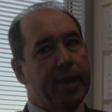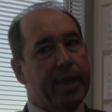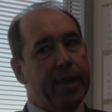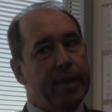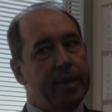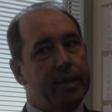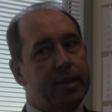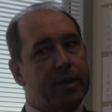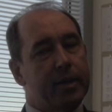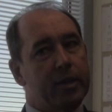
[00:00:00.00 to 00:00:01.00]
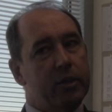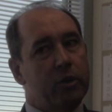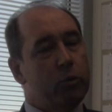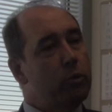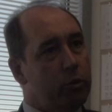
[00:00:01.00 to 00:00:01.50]
and
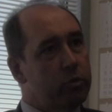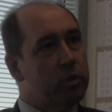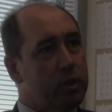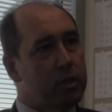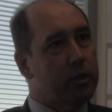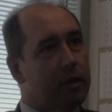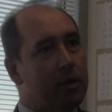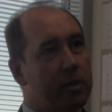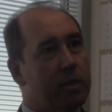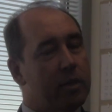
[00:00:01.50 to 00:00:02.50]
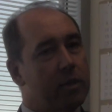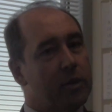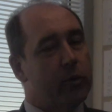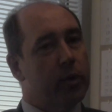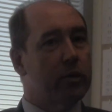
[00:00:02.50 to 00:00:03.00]
who owns it?
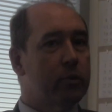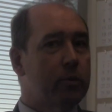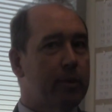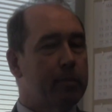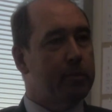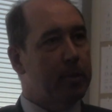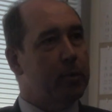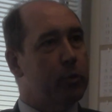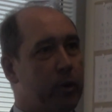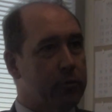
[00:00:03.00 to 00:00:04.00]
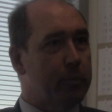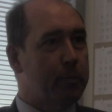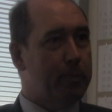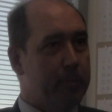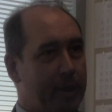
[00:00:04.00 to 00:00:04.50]
Well, maybe whoever
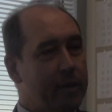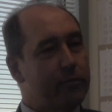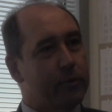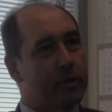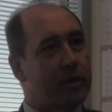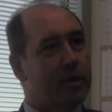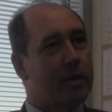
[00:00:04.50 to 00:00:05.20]
paid for it,